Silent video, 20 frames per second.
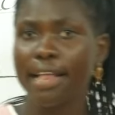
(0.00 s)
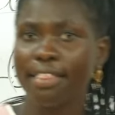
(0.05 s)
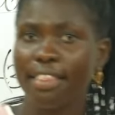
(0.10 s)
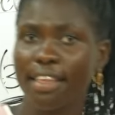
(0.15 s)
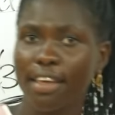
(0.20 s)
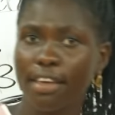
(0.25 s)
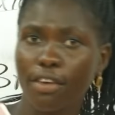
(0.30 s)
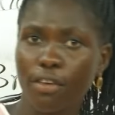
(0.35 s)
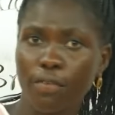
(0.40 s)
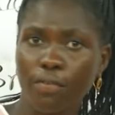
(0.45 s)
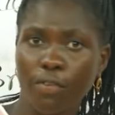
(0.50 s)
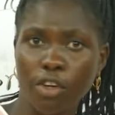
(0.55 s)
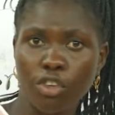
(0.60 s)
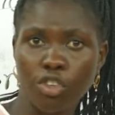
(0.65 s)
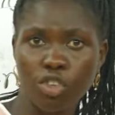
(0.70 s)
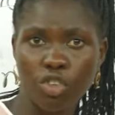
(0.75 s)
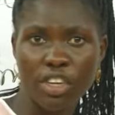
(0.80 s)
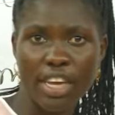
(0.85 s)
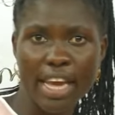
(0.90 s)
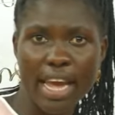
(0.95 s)
Thank you for
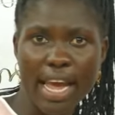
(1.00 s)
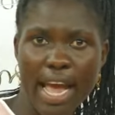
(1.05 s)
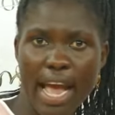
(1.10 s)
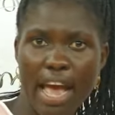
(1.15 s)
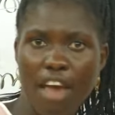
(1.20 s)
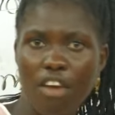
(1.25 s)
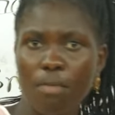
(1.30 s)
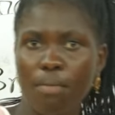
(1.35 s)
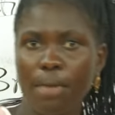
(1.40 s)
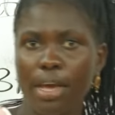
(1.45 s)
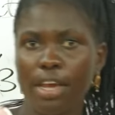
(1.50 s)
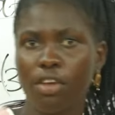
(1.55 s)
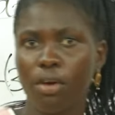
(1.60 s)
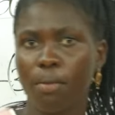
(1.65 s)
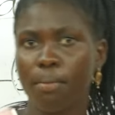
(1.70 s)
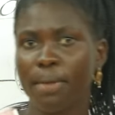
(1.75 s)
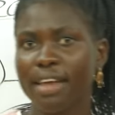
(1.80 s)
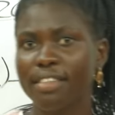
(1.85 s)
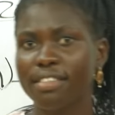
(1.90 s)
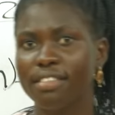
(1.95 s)
today. I remain
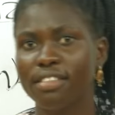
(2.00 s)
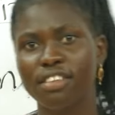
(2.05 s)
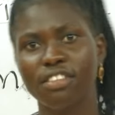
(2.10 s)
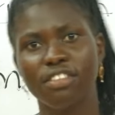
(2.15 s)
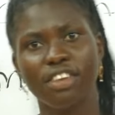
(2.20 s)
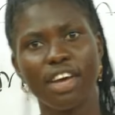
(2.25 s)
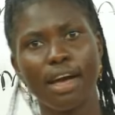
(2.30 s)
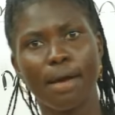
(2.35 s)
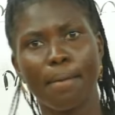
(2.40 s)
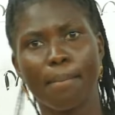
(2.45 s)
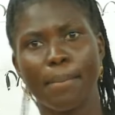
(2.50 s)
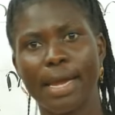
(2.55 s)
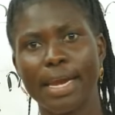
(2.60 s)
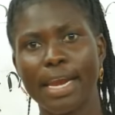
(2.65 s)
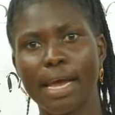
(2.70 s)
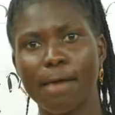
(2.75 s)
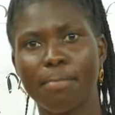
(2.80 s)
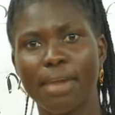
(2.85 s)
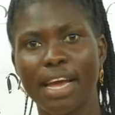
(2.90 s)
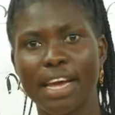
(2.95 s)
your math teacher,
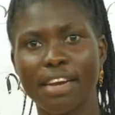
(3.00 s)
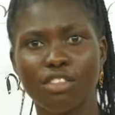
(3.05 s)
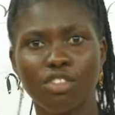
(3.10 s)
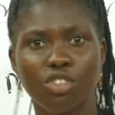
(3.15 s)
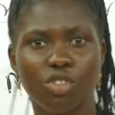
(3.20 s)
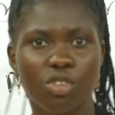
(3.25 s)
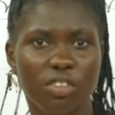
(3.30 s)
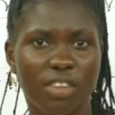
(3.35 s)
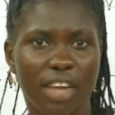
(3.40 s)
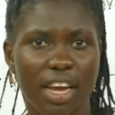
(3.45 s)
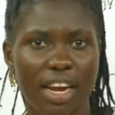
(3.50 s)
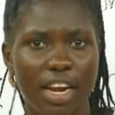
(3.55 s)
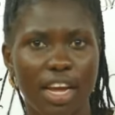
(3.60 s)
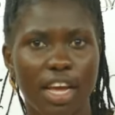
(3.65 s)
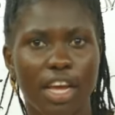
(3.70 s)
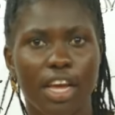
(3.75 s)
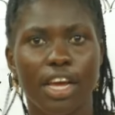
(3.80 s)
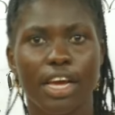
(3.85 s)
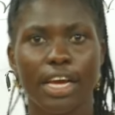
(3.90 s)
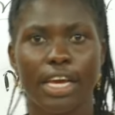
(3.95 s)
Madam Dan Susan.
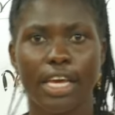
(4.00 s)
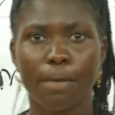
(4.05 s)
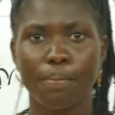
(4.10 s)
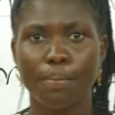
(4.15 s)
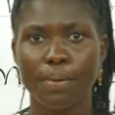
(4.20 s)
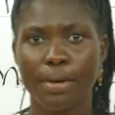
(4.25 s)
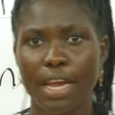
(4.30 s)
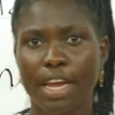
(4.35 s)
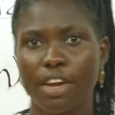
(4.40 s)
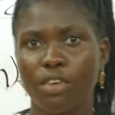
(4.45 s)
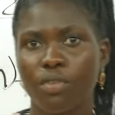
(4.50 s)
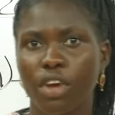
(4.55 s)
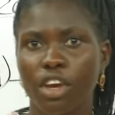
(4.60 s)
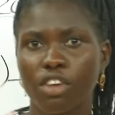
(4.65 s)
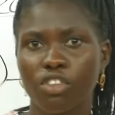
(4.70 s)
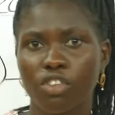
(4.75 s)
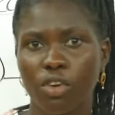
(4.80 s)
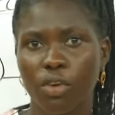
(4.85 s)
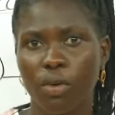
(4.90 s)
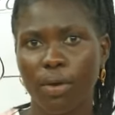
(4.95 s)
Keep it
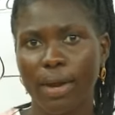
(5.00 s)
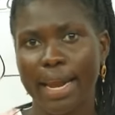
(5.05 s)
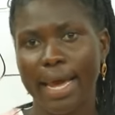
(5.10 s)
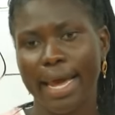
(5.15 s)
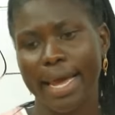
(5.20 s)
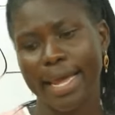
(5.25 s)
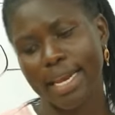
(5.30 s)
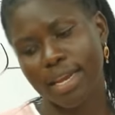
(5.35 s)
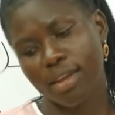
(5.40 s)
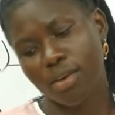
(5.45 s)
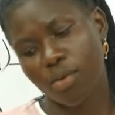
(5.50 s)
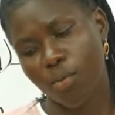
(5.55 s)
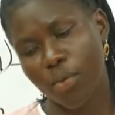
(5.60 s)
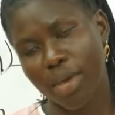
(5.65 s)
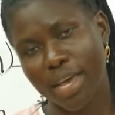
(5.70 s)
education online.